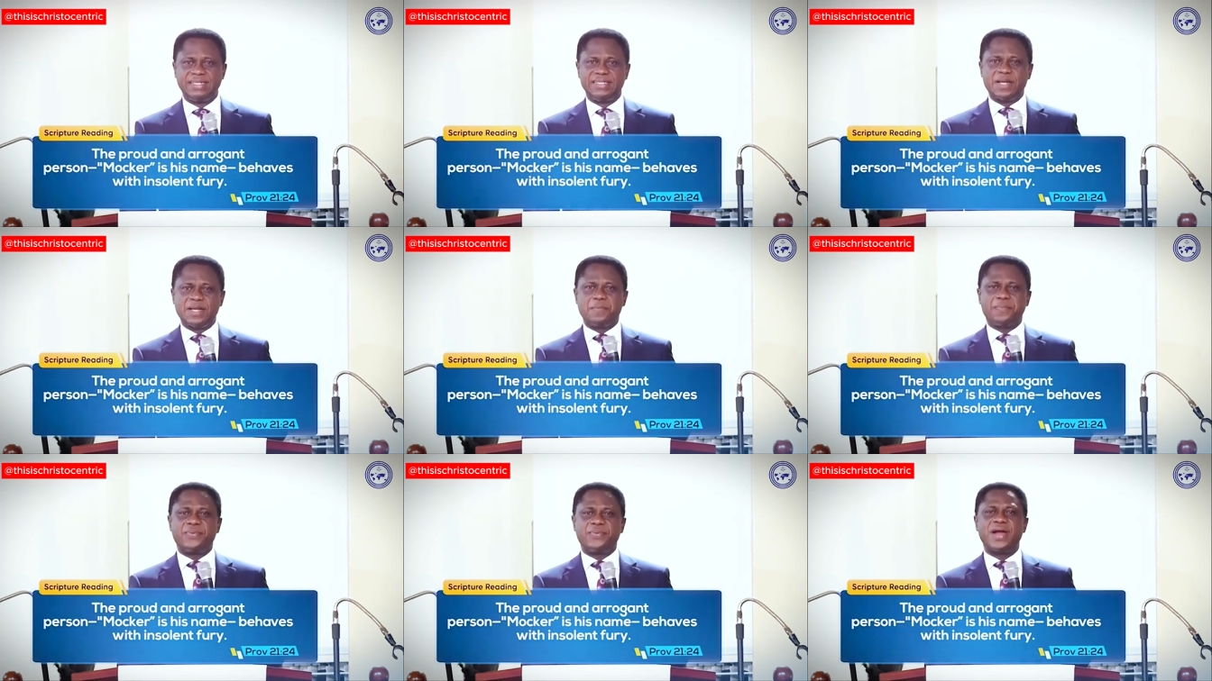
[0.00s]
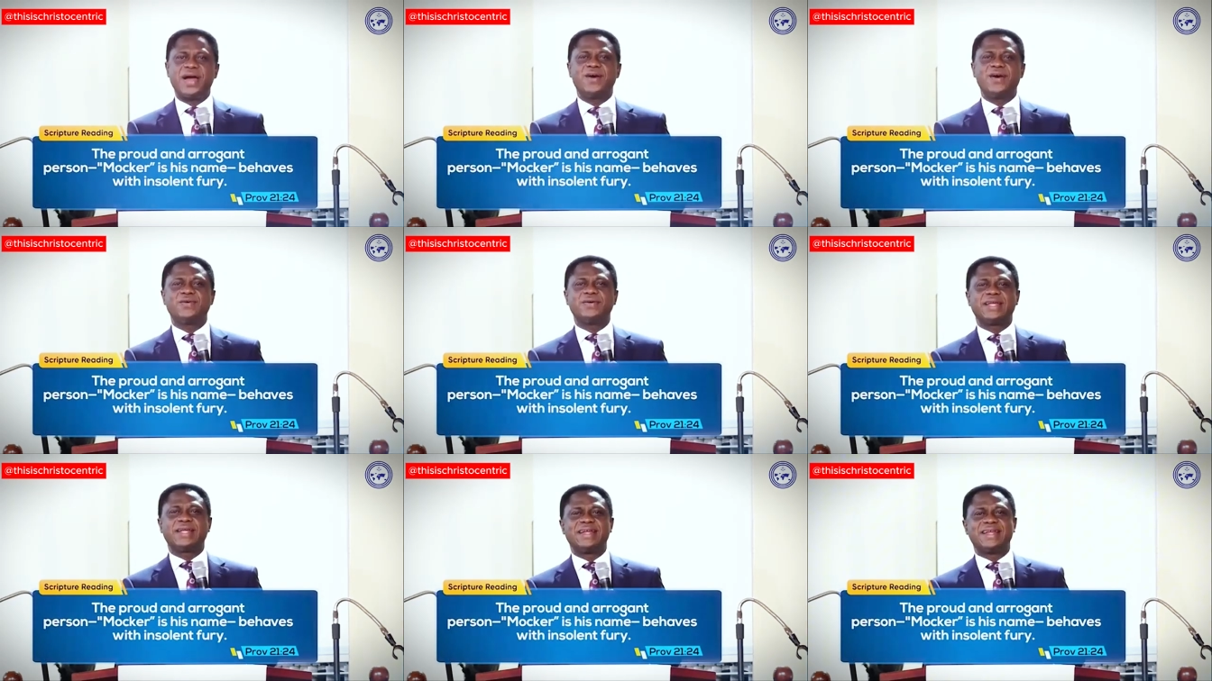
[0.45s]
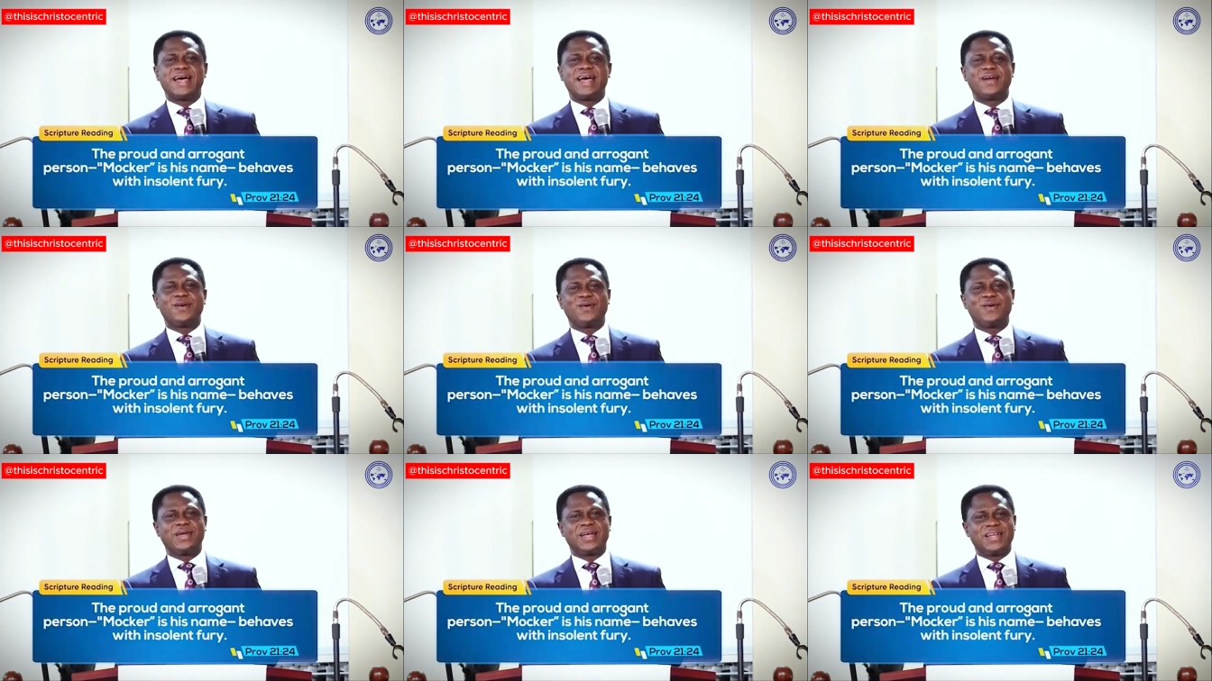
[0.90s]
The proud and
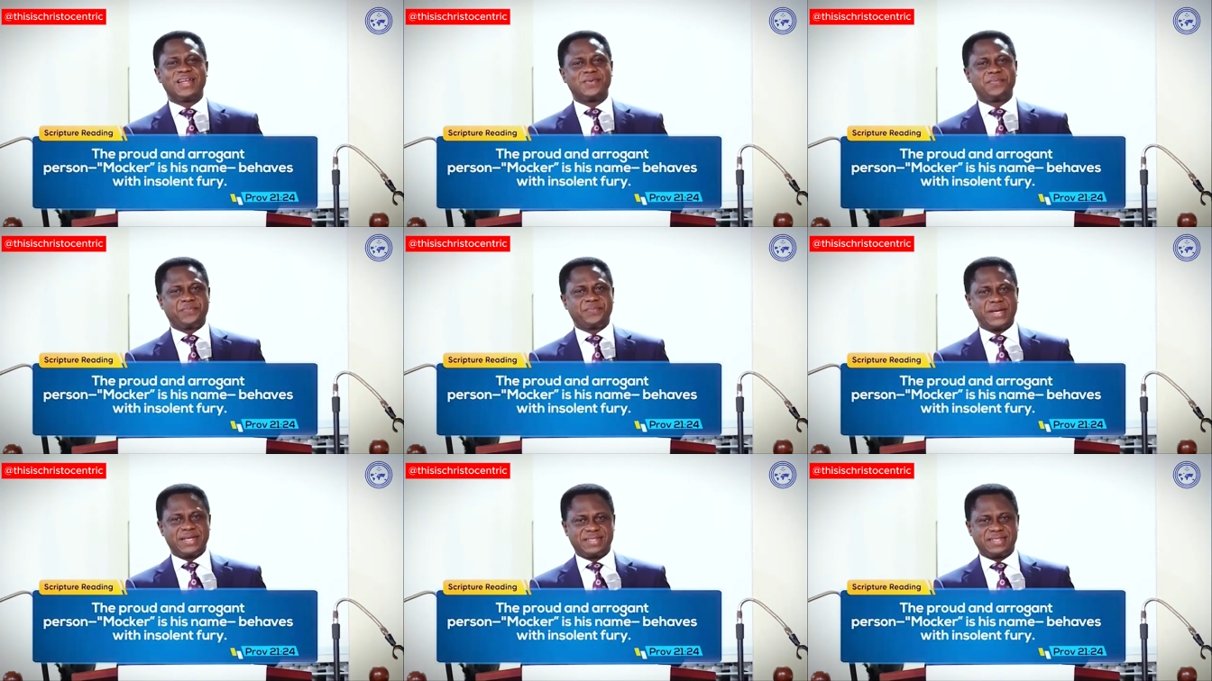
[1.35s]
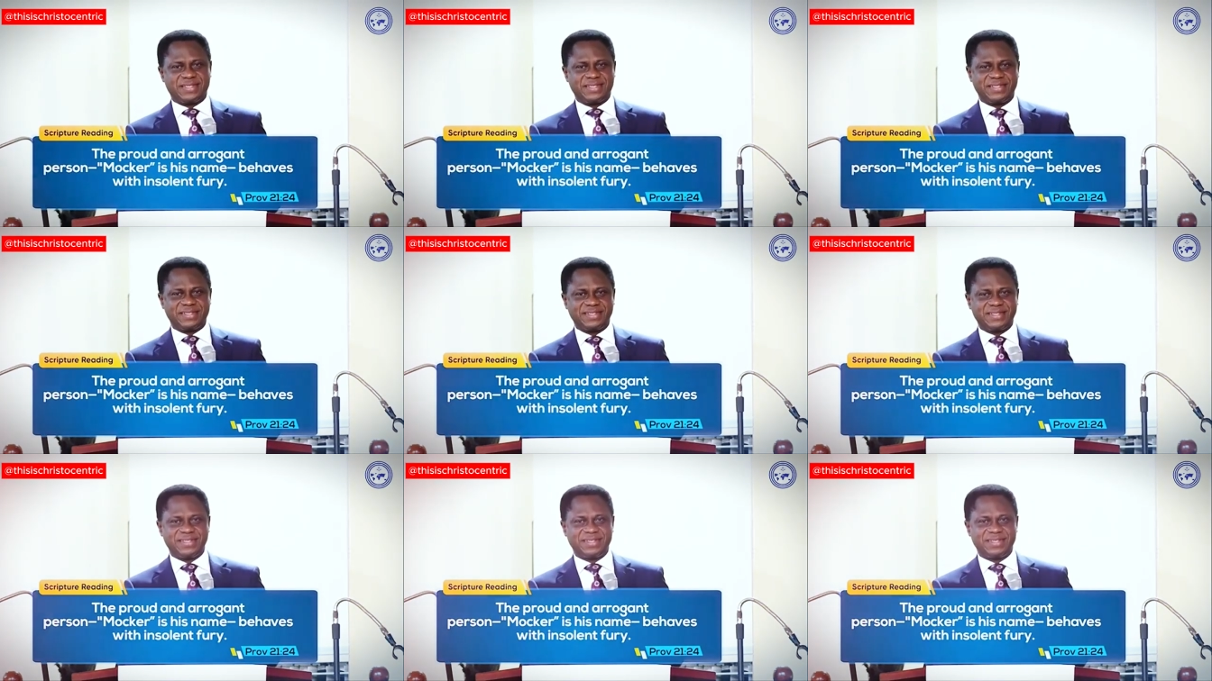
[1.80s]
arrogant person,